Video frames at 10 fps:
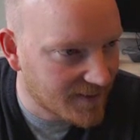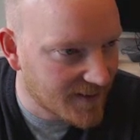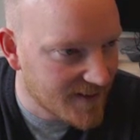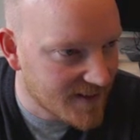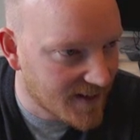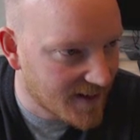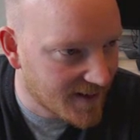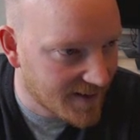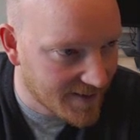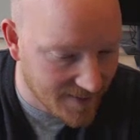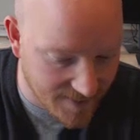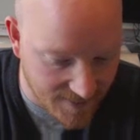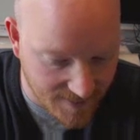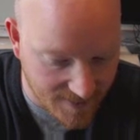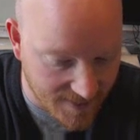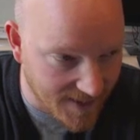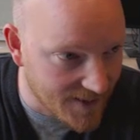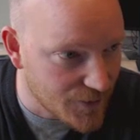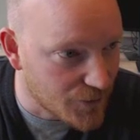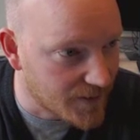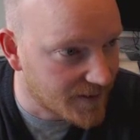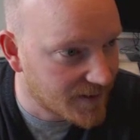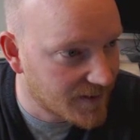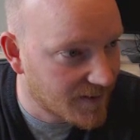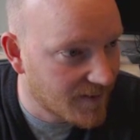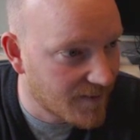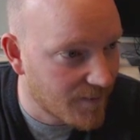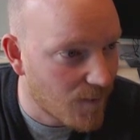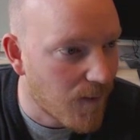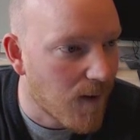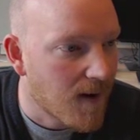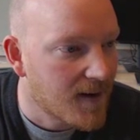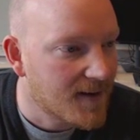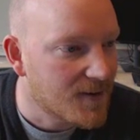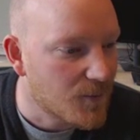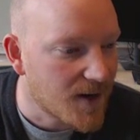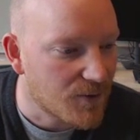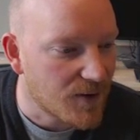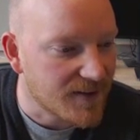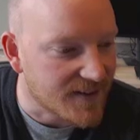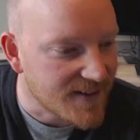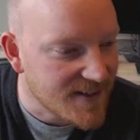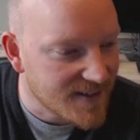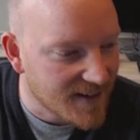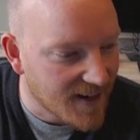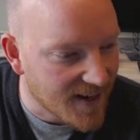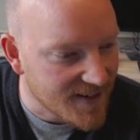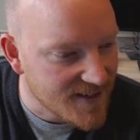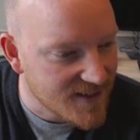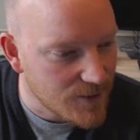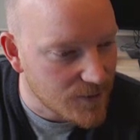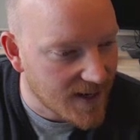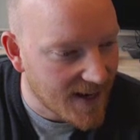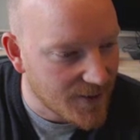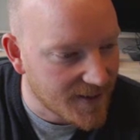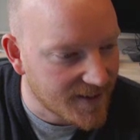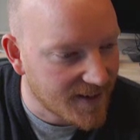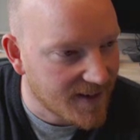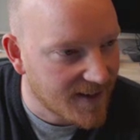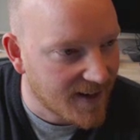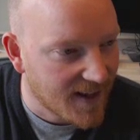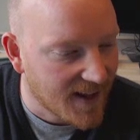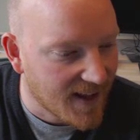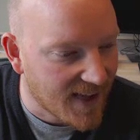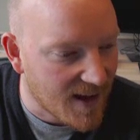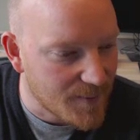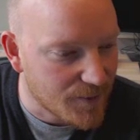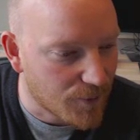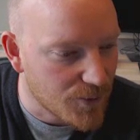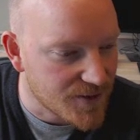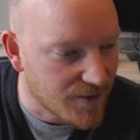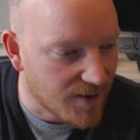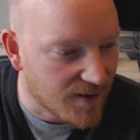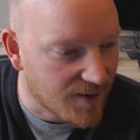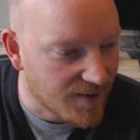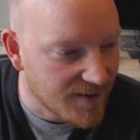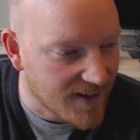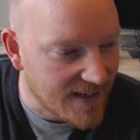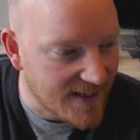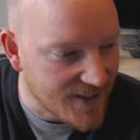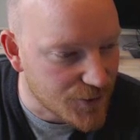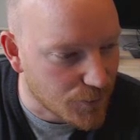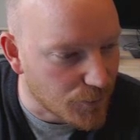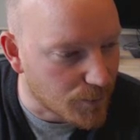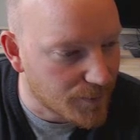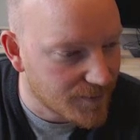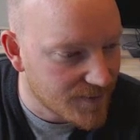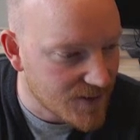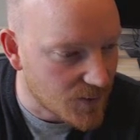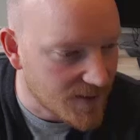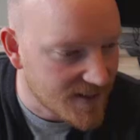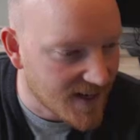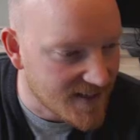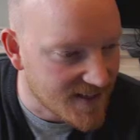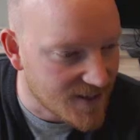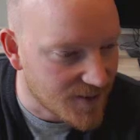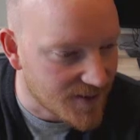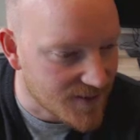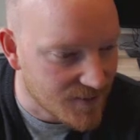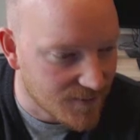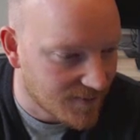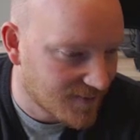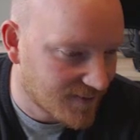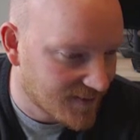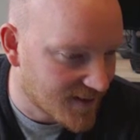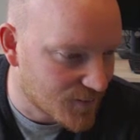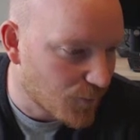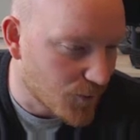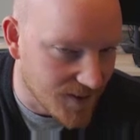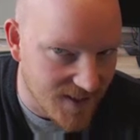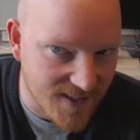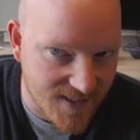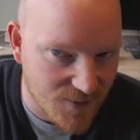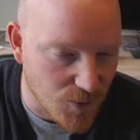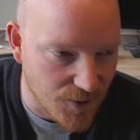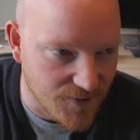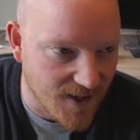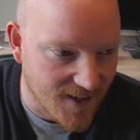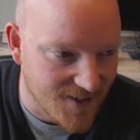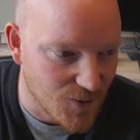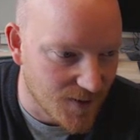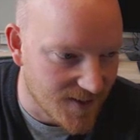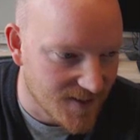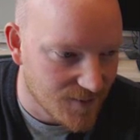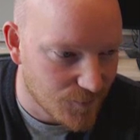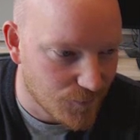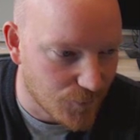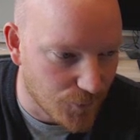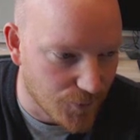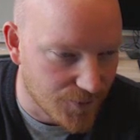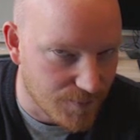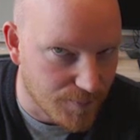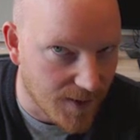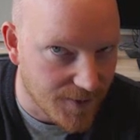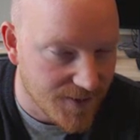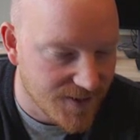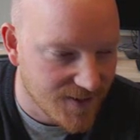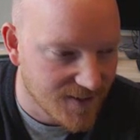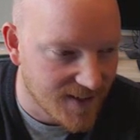let's say entries. When I run this, it's still counting how many rows there are in each group. So in this case here, there's 4 years worth of data, so there's 4 months